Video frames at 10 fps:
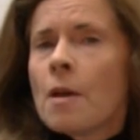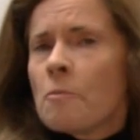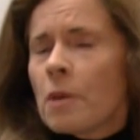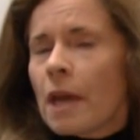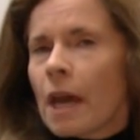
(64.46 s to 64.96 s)

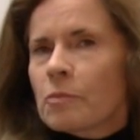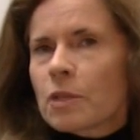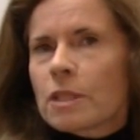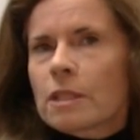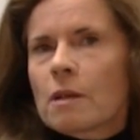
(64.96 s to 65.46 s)
Perhaps
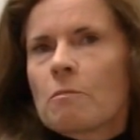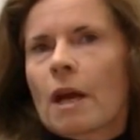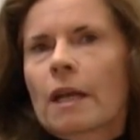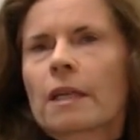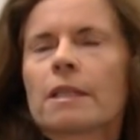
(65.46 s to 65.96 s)
in some
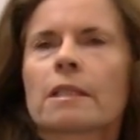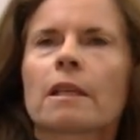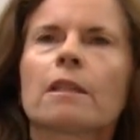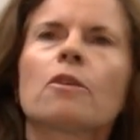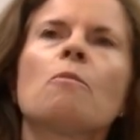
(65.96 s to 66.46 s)
markets a
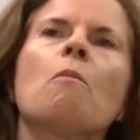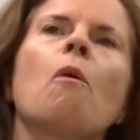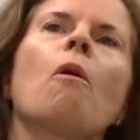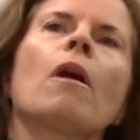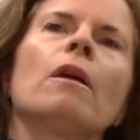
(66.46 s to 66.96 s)
little
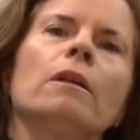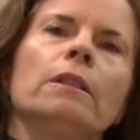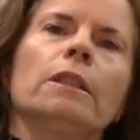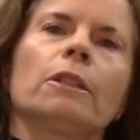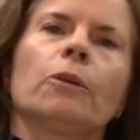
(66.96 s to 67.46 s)
more,
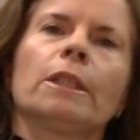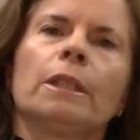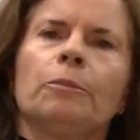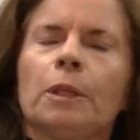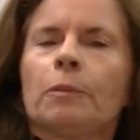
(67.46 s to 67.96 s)
and
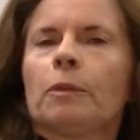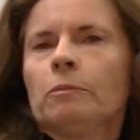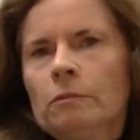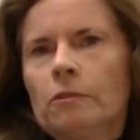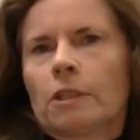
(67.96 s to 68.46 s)
then
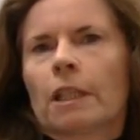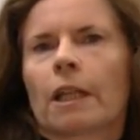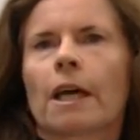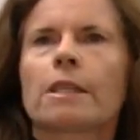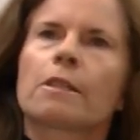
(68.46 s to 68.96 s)
people
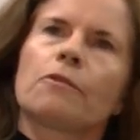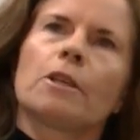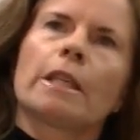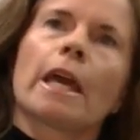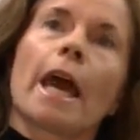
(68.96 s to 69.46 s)
realize if
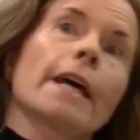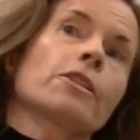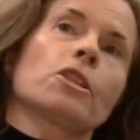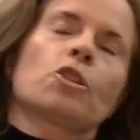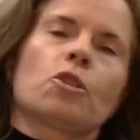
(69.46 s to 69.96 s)
they're
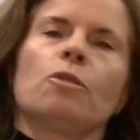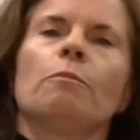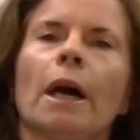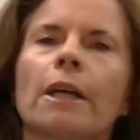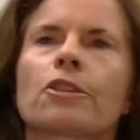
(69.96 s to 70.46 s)
asking too
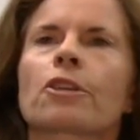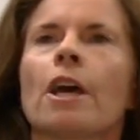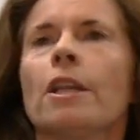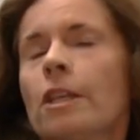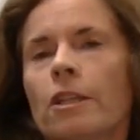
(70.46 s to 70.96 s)
much,
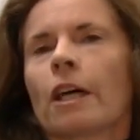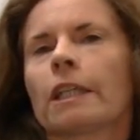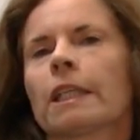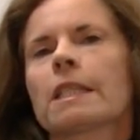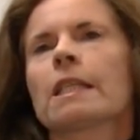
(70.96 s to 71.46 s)
they're not
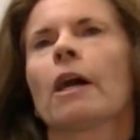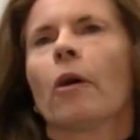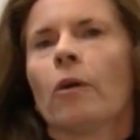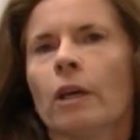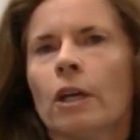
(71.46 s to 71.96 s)
gonna
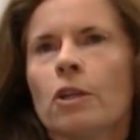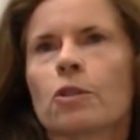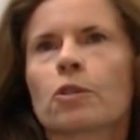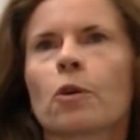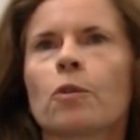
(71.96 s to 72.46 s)
sell.
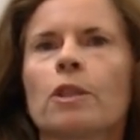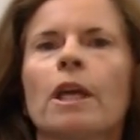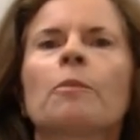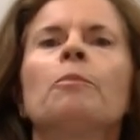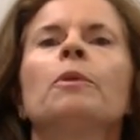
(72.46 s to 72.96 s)
So
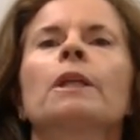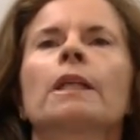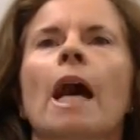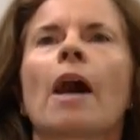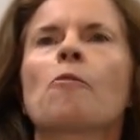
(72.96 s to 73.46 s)
they
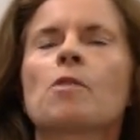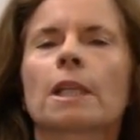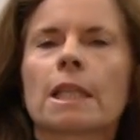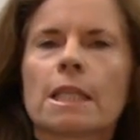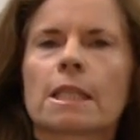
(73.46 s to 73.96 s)
put a
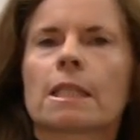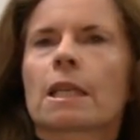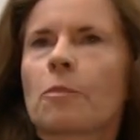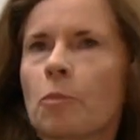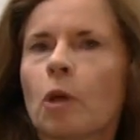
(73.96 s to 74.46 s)

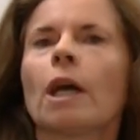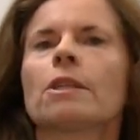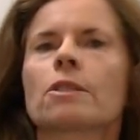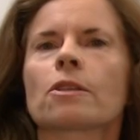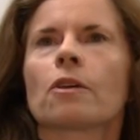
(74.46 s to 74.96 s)
realistic
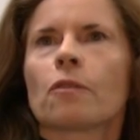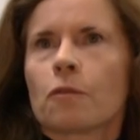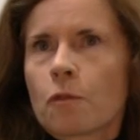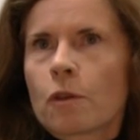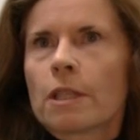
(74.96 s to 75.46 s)
price
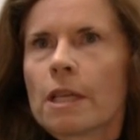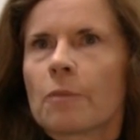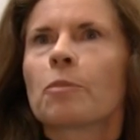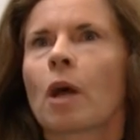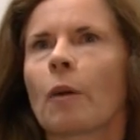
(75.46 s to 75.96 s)
for their
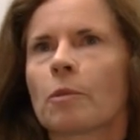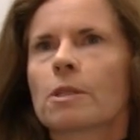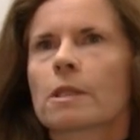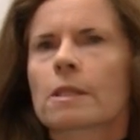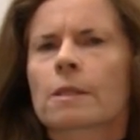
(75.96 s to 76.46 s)

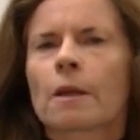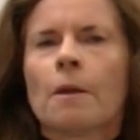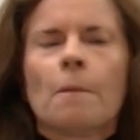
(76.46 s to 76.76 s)
properties.